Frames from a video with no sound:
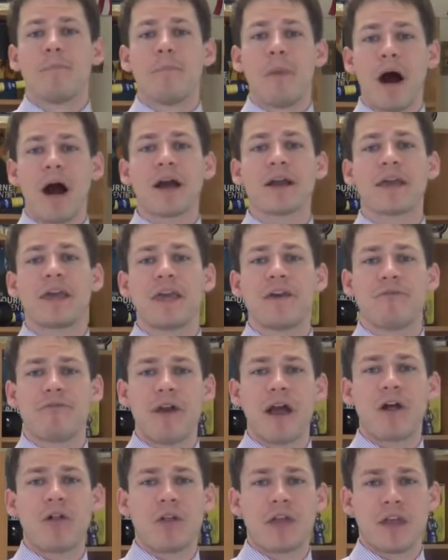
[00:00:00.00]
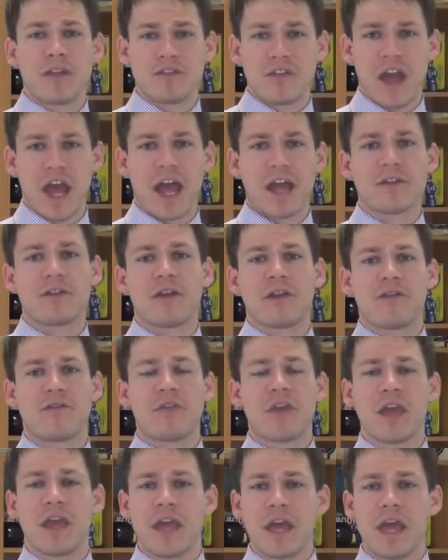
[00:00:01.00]
Machiavellian tactics,
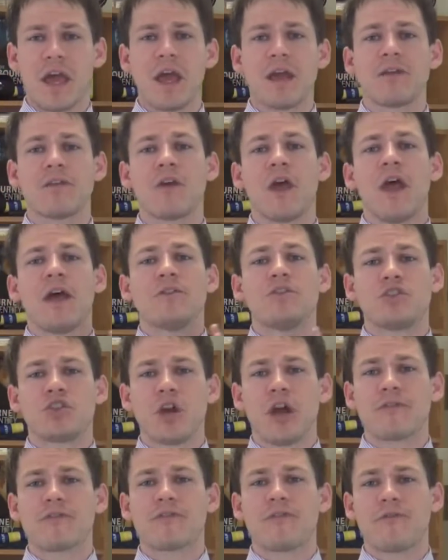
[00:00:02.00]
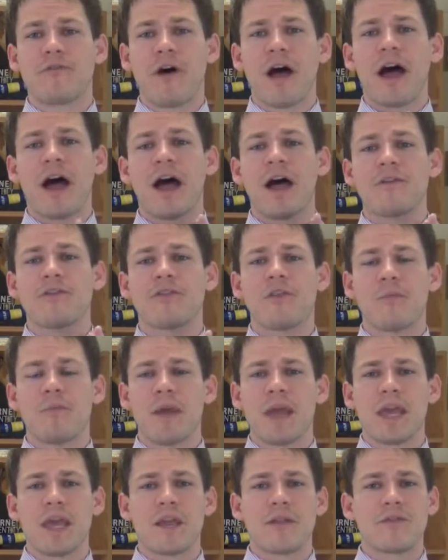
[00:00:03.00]
the end justifies the
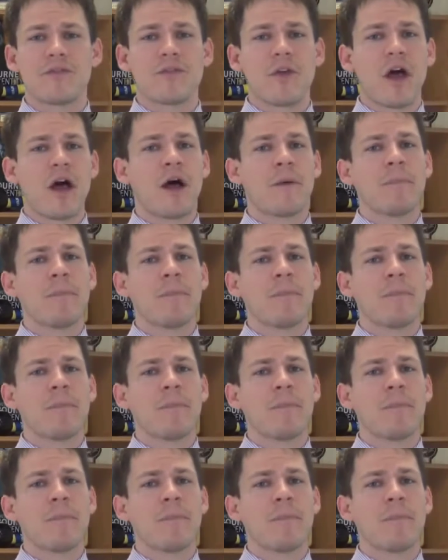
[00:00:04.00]
means.